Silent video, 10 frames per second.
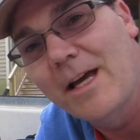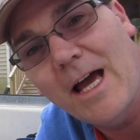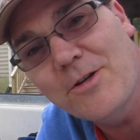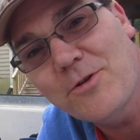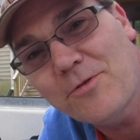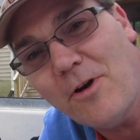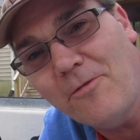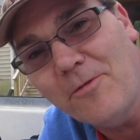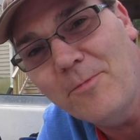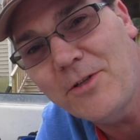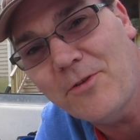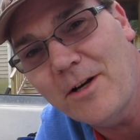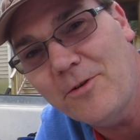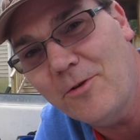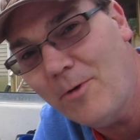as you saw from me
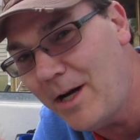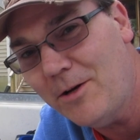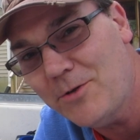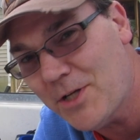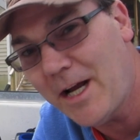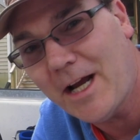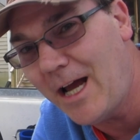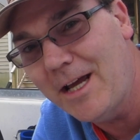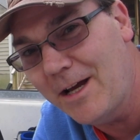trying to do a radio check, I